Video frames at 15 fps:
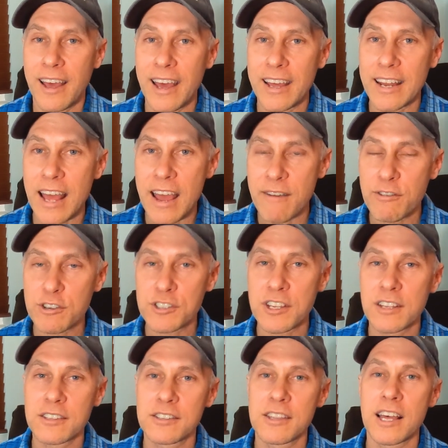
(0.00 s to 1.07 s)
And ever
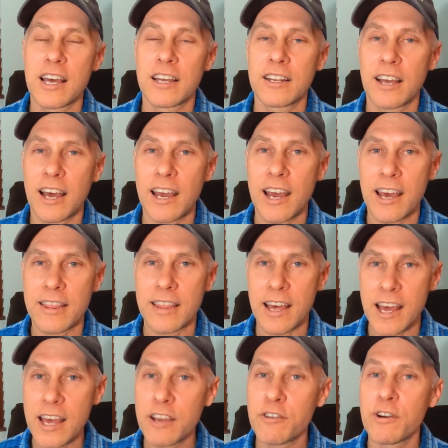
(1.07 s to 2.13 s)
since then, I had the
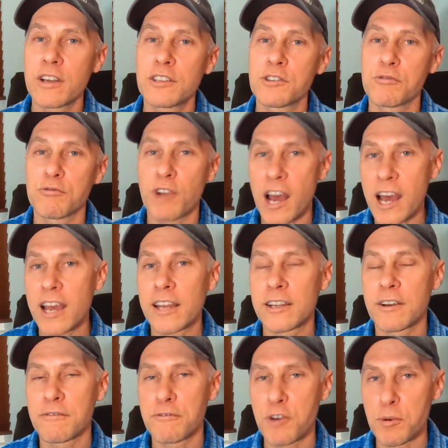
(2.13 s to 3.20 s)
hankering to ride a
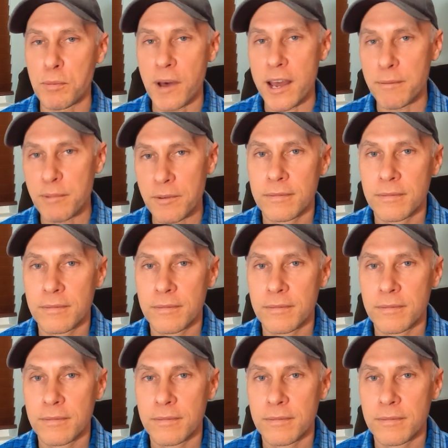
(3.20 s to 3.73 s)
full pipe.